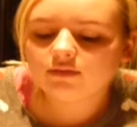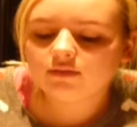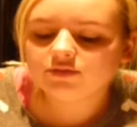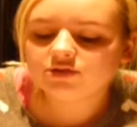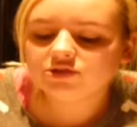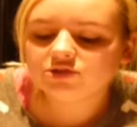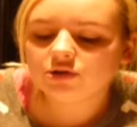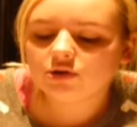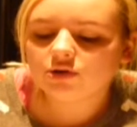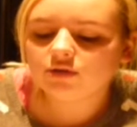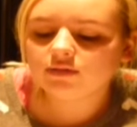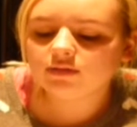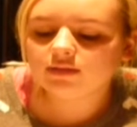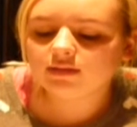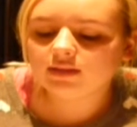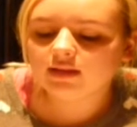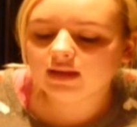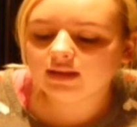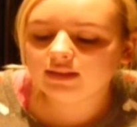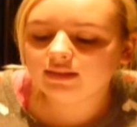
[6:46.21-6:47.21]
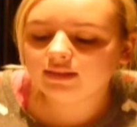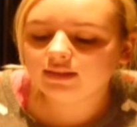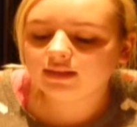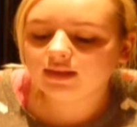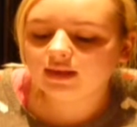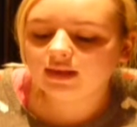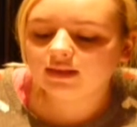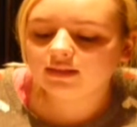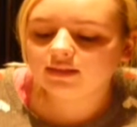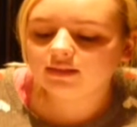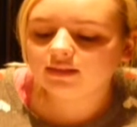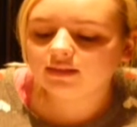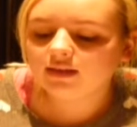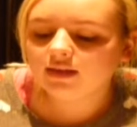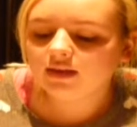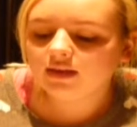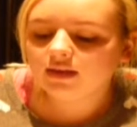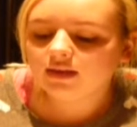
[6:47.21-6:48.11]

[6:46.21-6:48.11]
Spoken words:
of shots and scenes